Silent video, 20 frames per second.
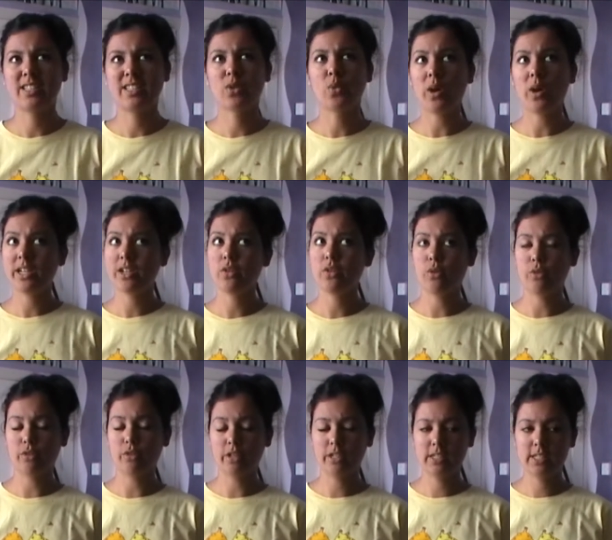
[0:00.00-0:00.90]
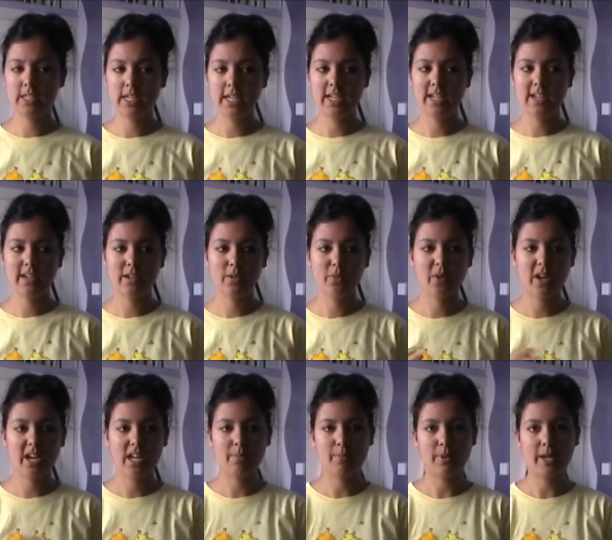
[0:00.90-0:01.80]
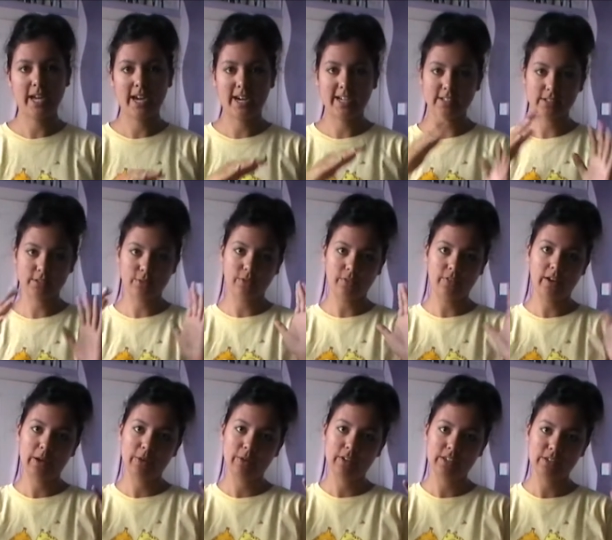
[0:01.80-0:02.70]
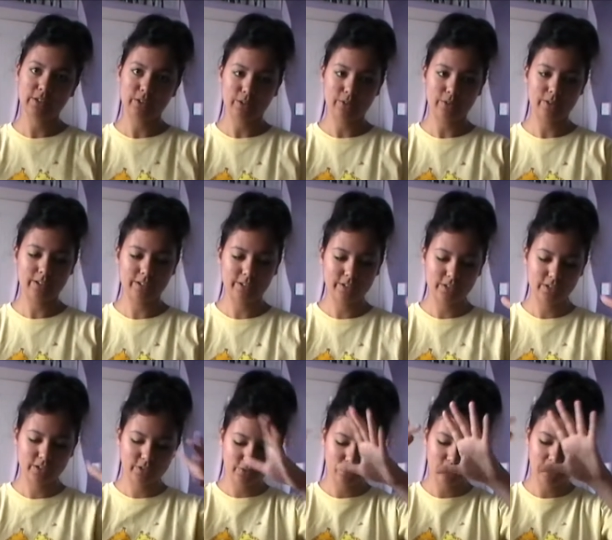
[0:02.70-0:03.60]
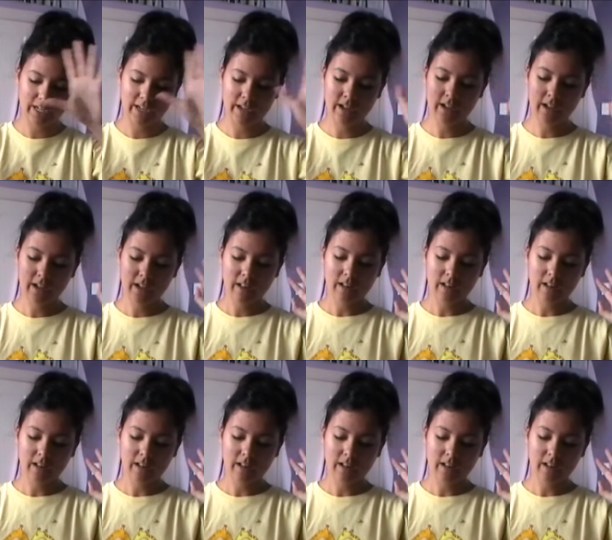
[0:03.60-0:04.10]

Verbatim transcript: It's quite touristy in a way, but it has sort of held its own, and it's just really